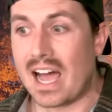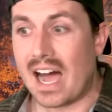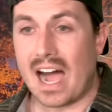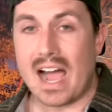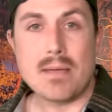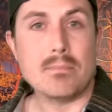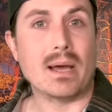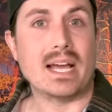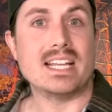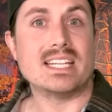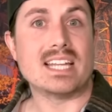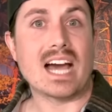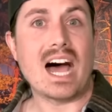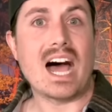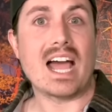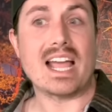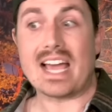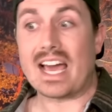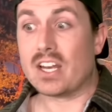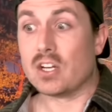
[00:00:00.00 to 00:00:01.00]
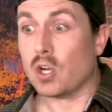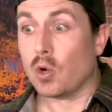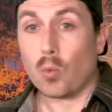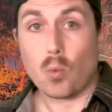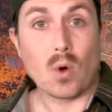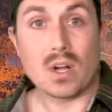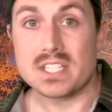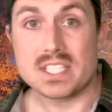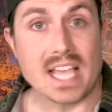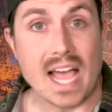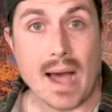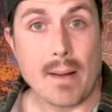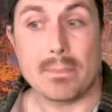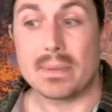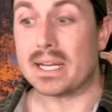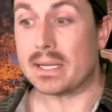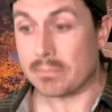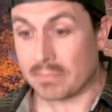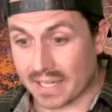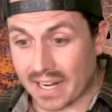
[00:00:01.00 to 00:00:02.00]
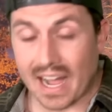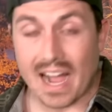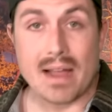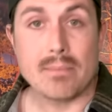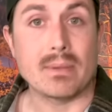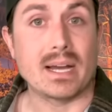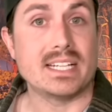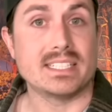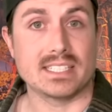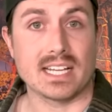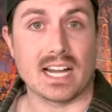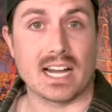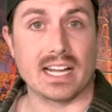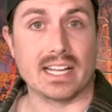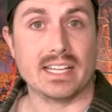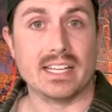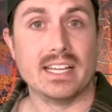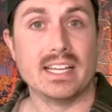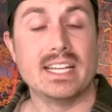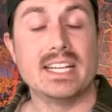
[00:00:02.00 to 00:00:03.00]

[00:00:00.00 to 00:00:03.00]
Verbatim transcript: I might die. I don't know what's happening, but I might die.